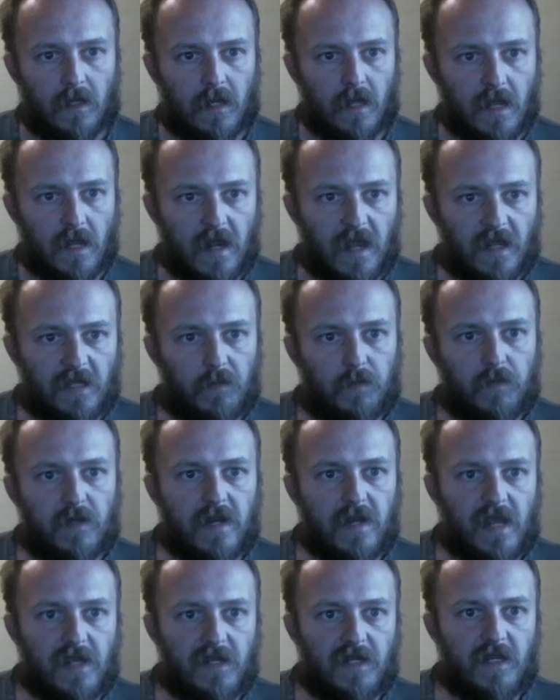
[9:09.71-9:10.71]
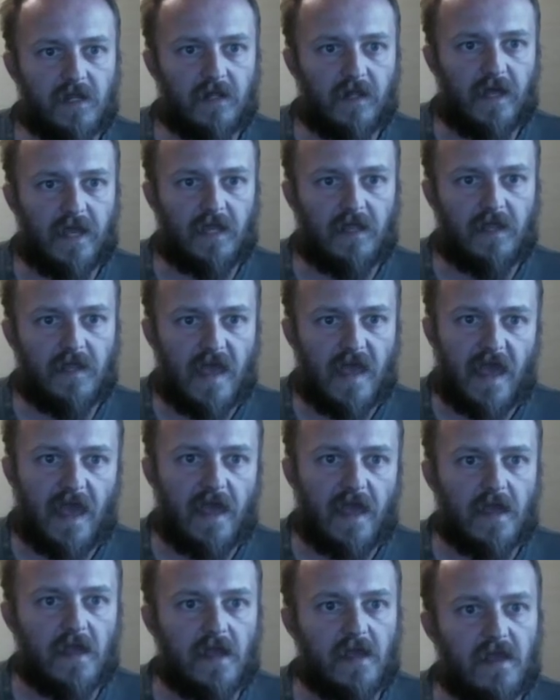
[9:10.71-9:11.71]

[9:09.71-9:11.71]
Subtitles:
an explanation like that,